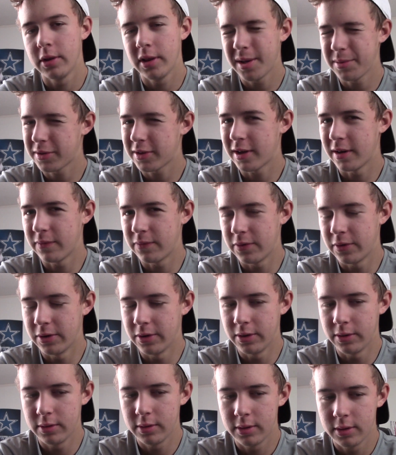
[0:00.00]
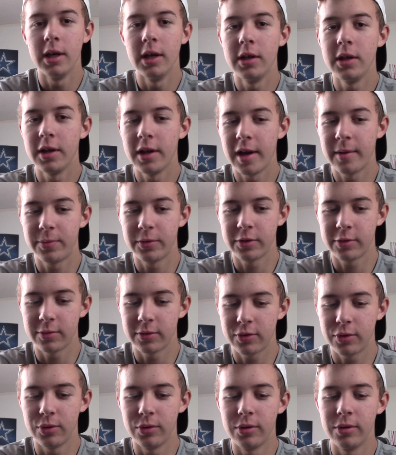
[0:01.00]
That was kind of fun. Indianapolis
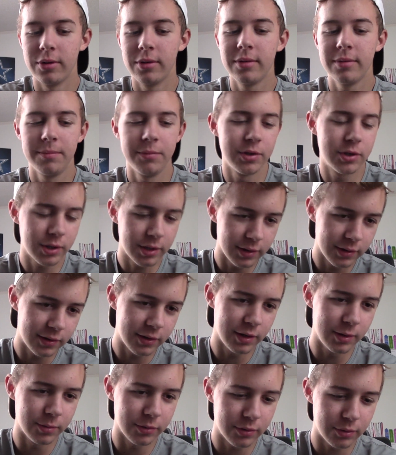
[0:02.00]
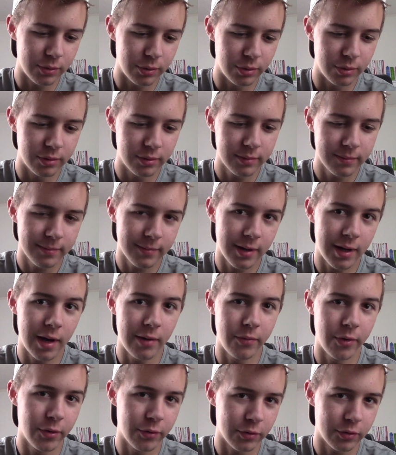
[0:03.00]
was cool. Michigan City was cool. I
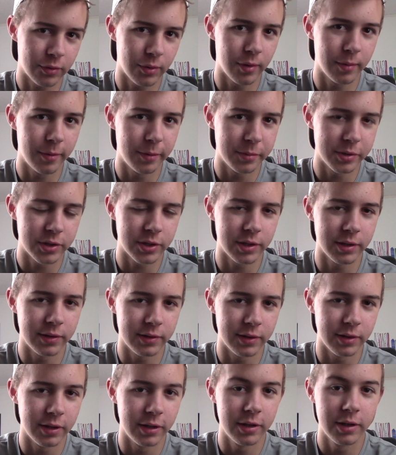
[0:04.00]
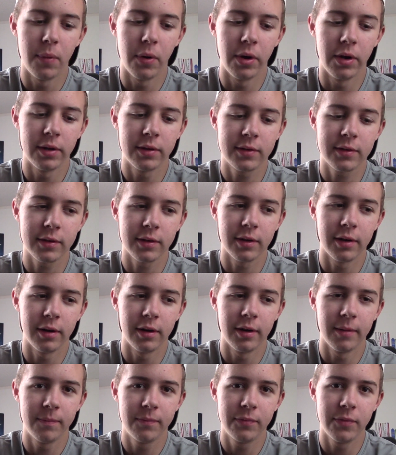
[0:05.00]
have another story about Michigan City, but
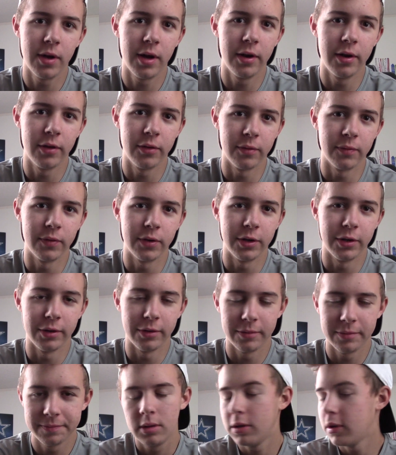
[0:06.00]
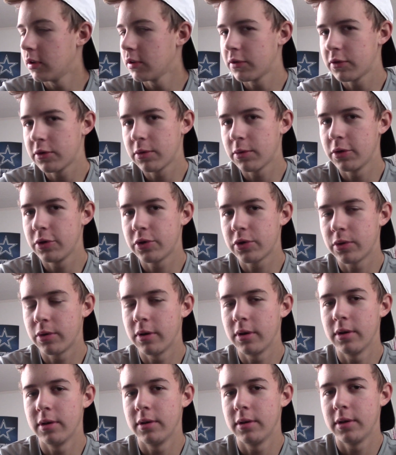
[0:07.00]
another video. Long story
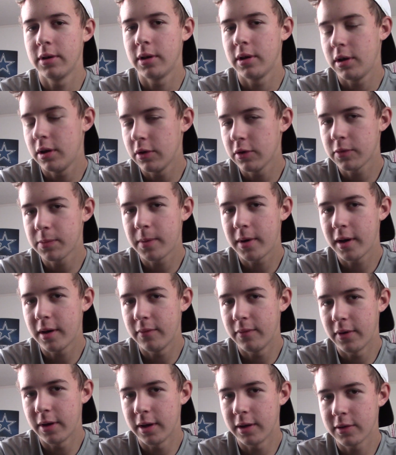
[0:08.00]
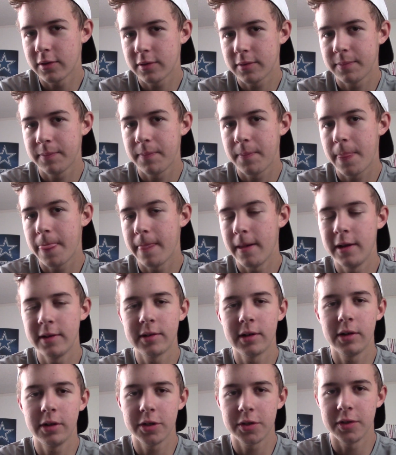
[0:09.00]
short, here's my advice.
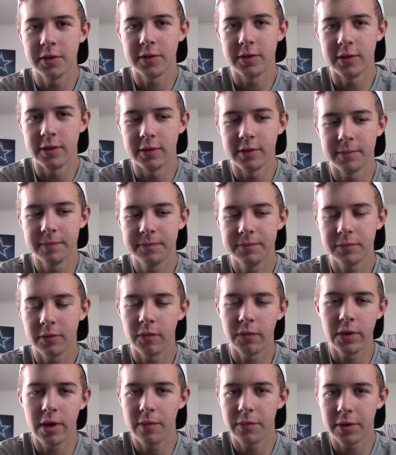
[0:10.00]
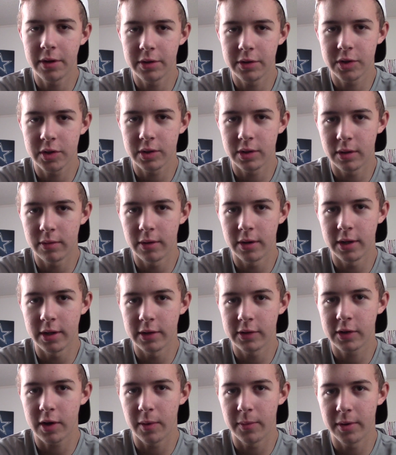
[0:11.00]
It's audition season. If you haven't auditioned already,
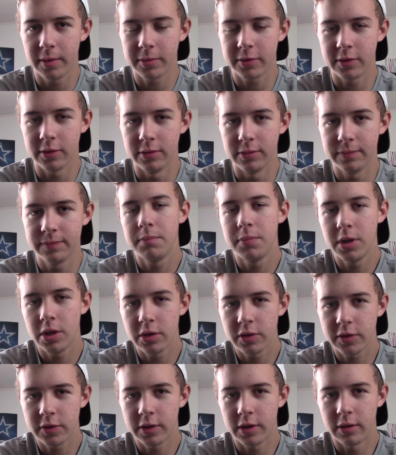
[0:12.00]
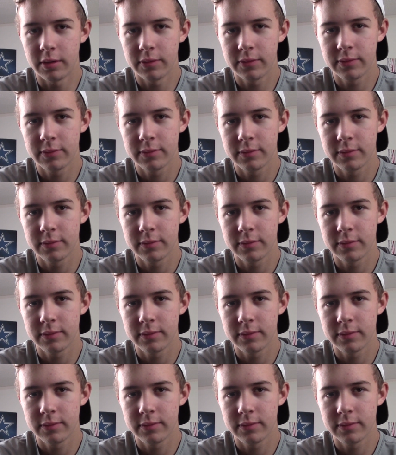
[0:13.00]
it's coming up soon. Be yourself.